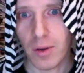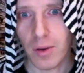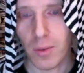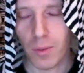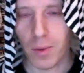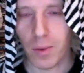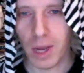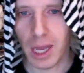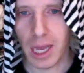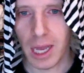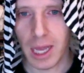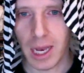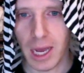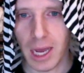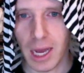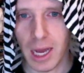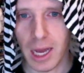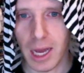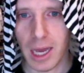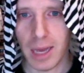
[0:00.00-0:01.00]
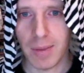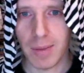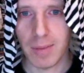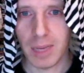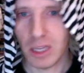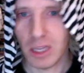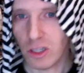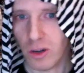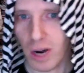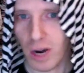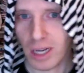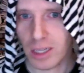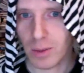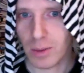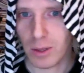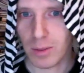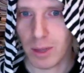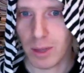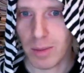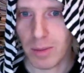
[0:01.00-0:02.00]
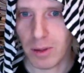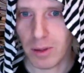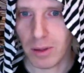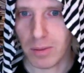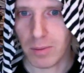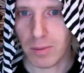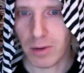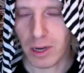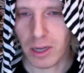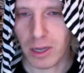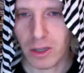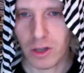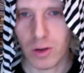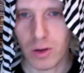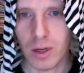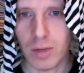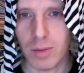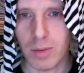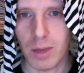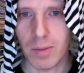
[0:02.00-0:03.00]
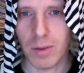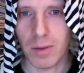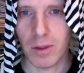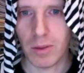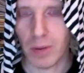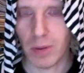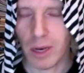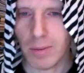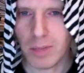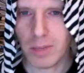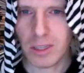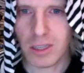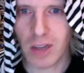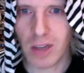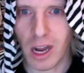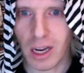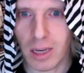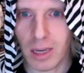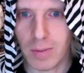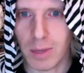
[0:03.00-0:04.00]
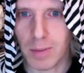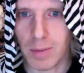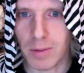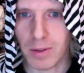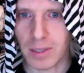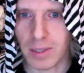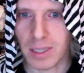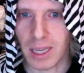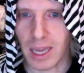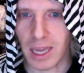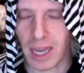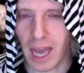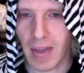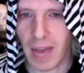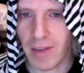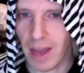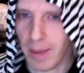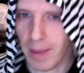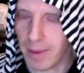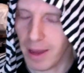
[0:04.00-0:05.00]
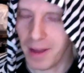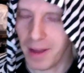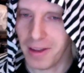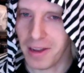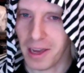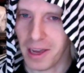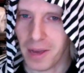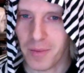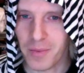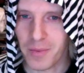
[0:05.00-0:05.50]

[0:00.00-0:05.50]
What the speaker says: when I'm interacting with people and bringing joy to people, and when I'm just talking to people and saying, have happy holiday.